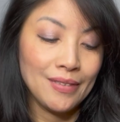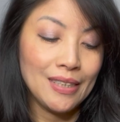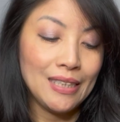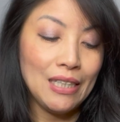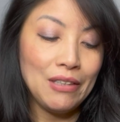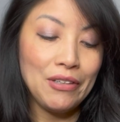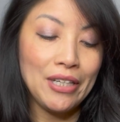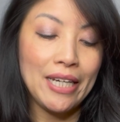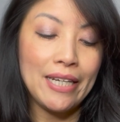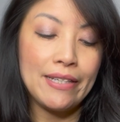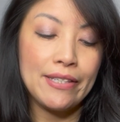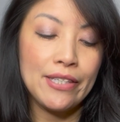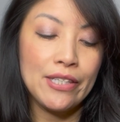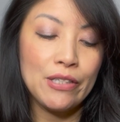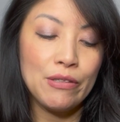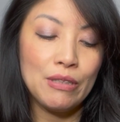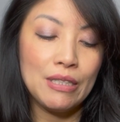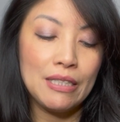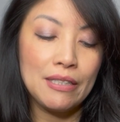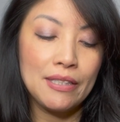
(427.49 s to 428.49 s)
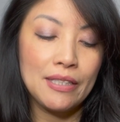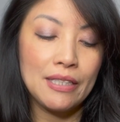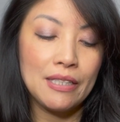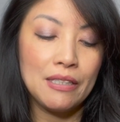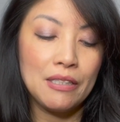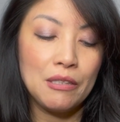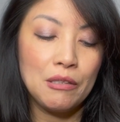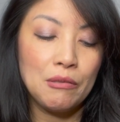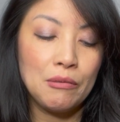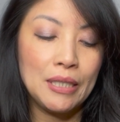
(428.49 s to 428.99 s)
Okay, so
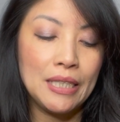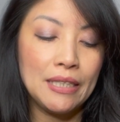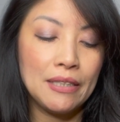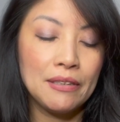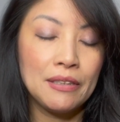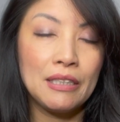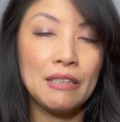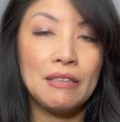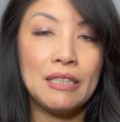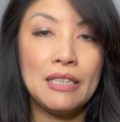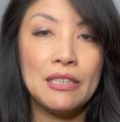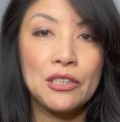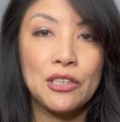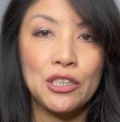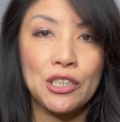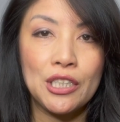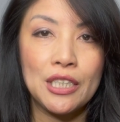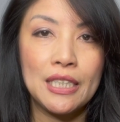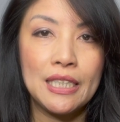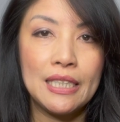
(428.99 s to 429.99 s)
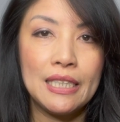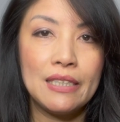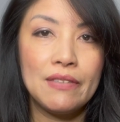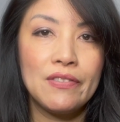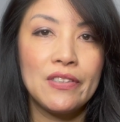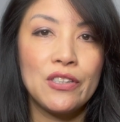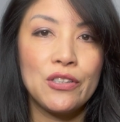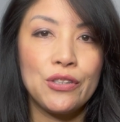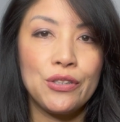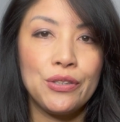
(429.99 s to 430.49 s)
also we all know
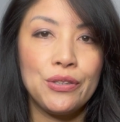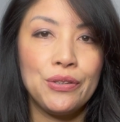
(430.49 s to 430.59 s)
alternatives